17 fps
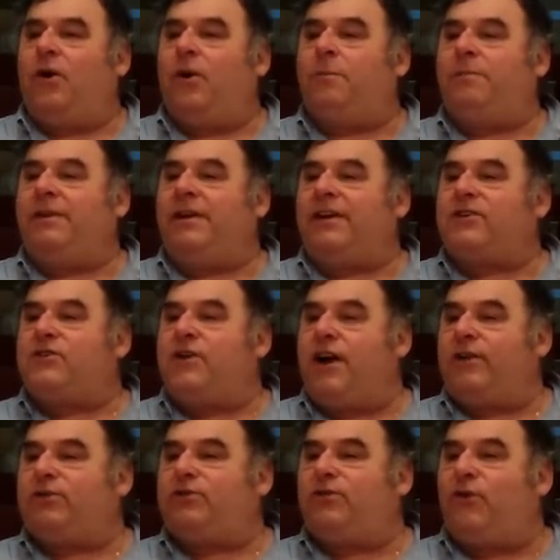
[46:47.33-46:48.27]
are being
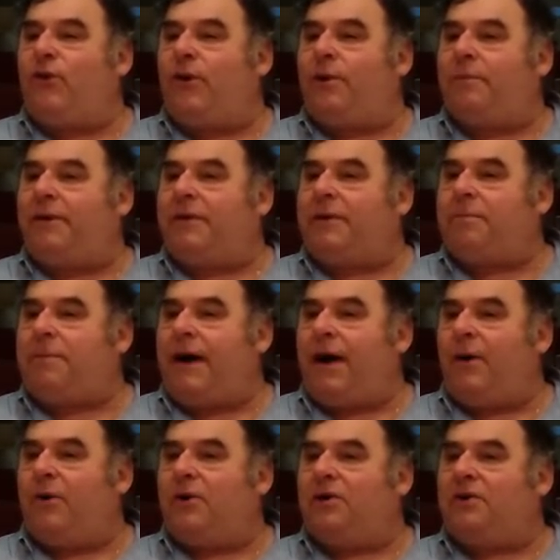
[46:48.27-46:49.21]
transformed by the
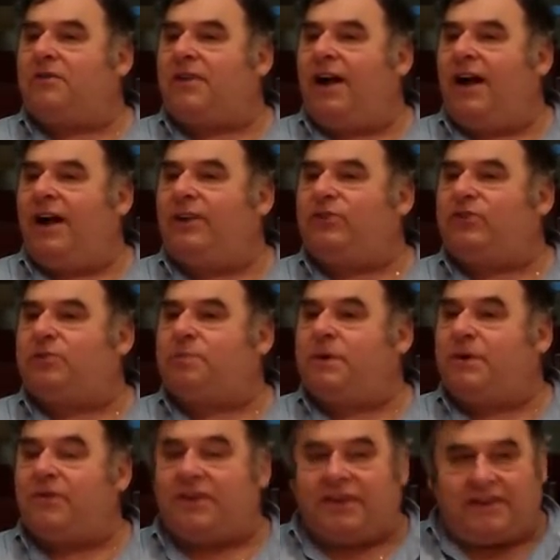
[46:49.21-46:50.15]
power of God's
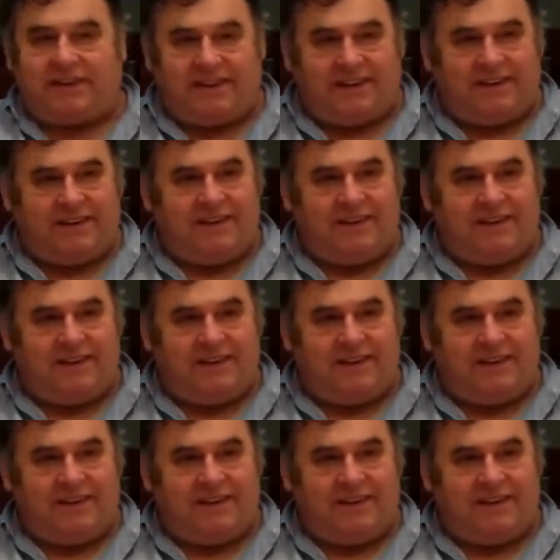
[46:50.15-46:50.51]
Spirit.